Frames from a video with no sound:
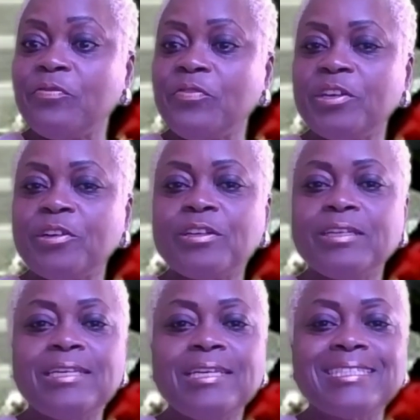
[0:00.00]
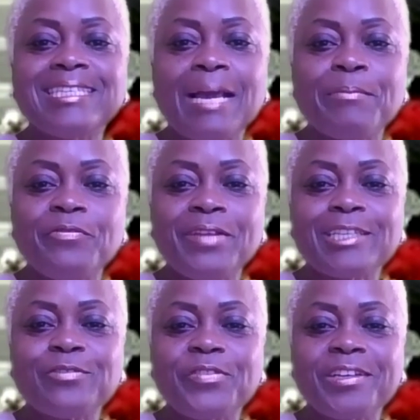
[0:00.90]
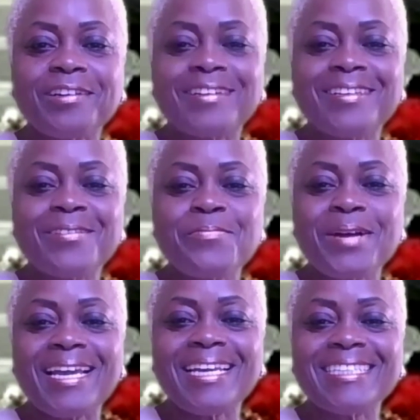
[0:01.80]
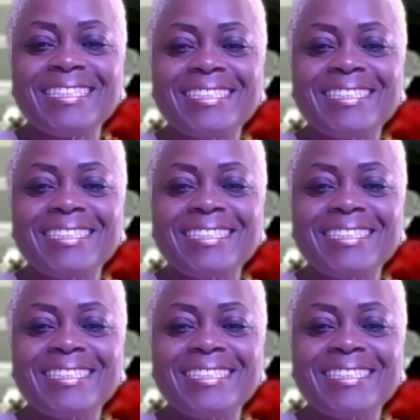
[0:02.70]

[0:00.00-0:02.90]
than fear. It's camouflage fear. Bye.